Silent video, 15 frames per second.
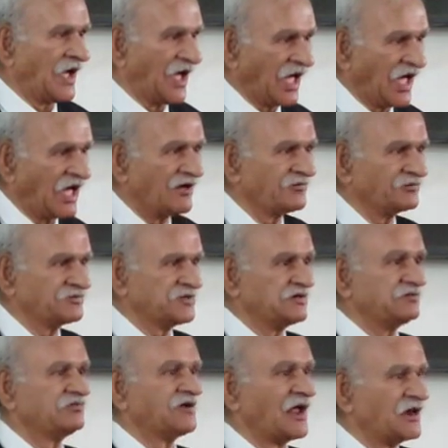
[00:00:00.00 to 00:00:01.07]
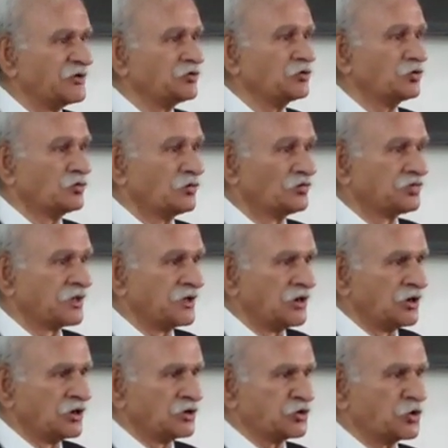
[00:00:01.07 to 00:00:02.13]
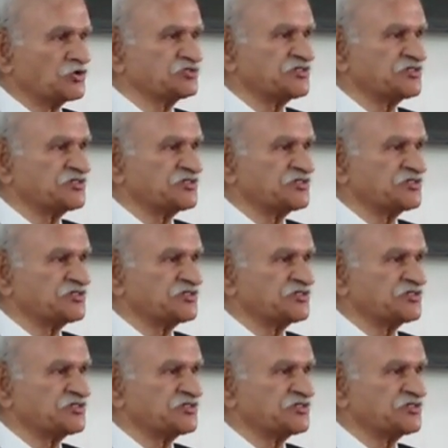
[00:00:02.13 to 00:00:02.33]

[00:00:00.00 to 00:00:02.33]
have the value to